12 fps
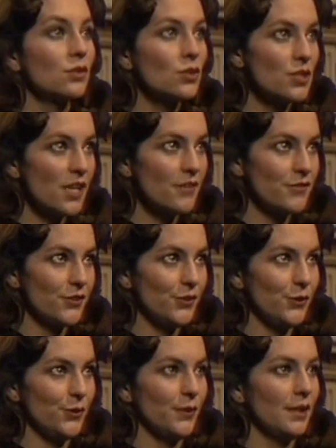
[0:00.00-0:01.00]
Good
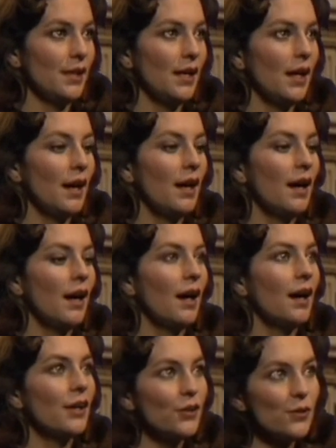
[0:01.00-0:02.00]
afternoon.
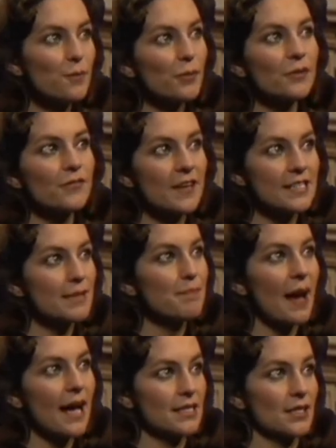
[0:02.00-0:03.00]
Are you Professor
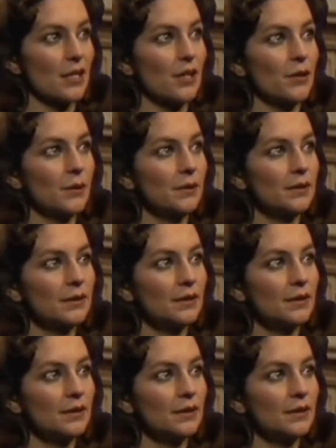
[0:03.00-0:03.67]
Pascoe?